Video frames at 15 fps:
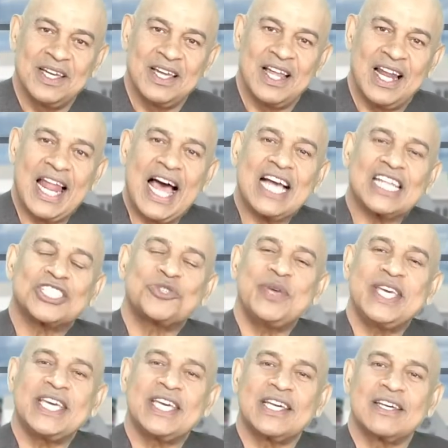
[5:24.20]
Last
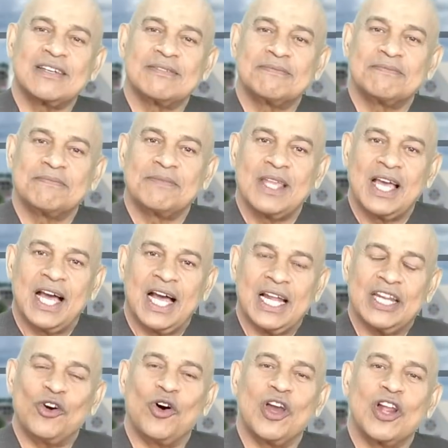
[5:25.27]
week at
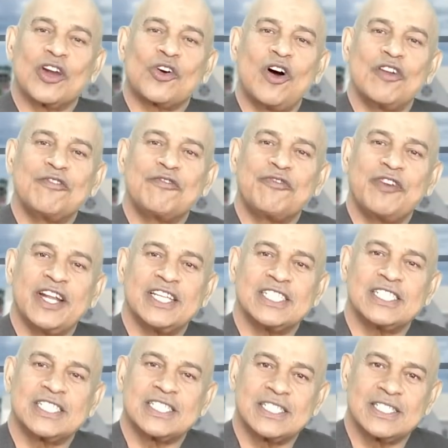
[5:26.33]
the oil
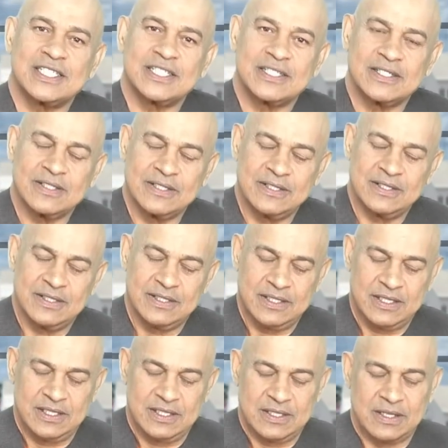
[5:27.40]
conference,
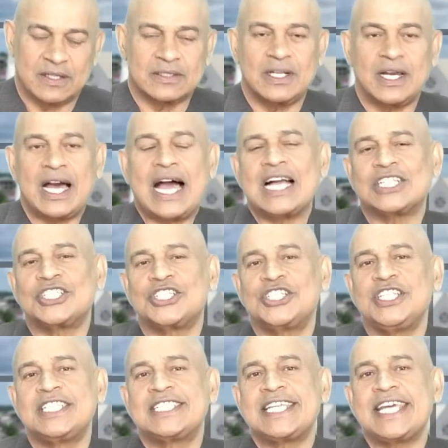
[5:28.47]
Dr.
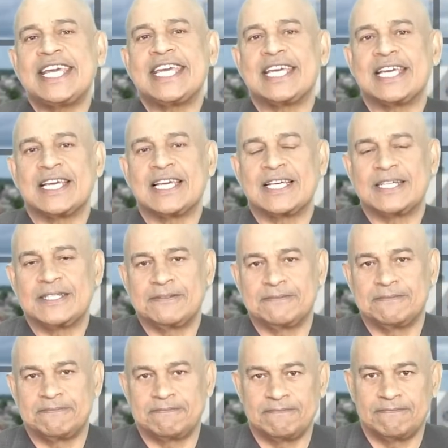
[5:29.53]
Ashni Singh,
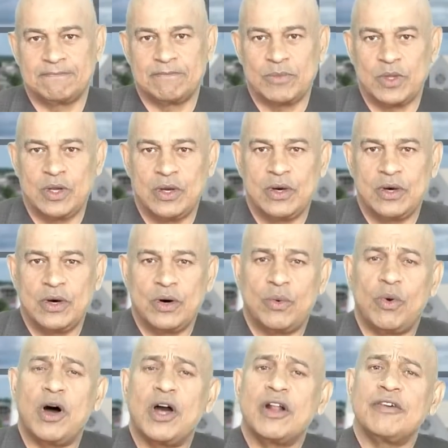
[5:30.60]

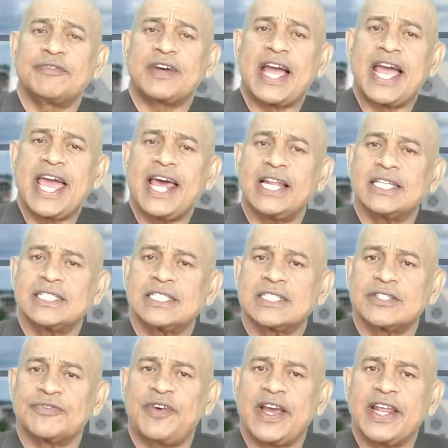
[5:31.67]
one of
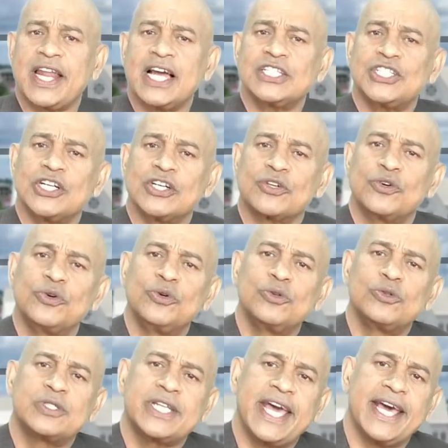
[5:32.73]
Guyana's financial
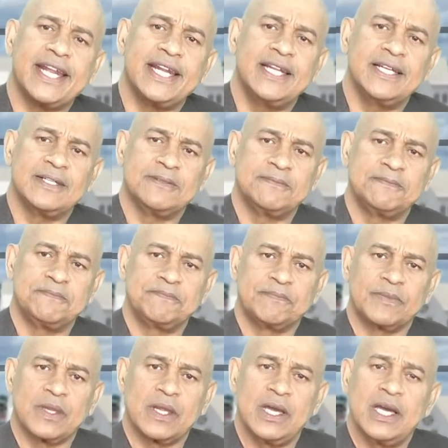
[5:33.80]
gurus, said,
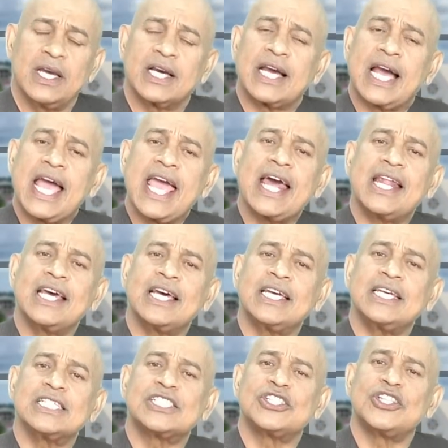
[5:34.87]
Guyana
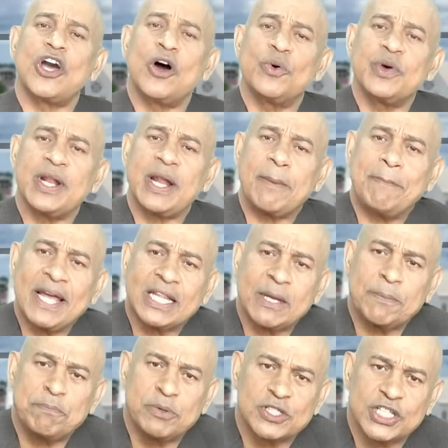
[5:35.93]
is now in a better
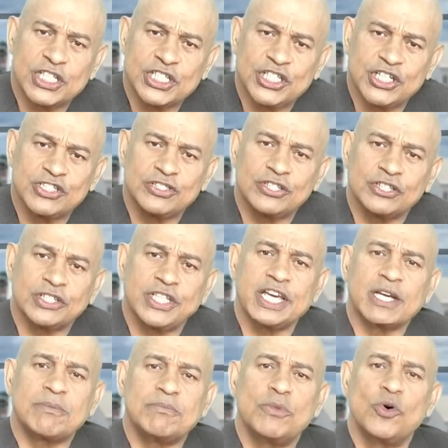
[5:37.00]
position to
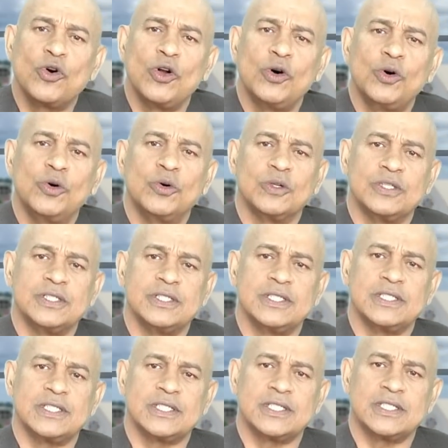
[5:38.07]
take more
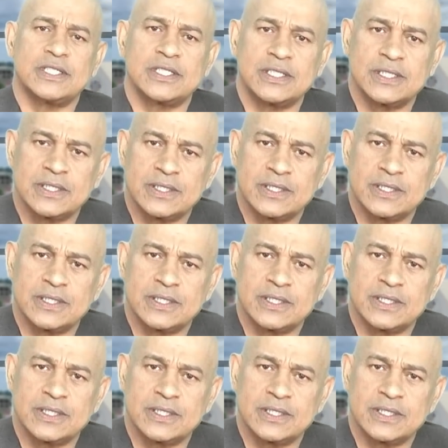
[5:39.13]
loans.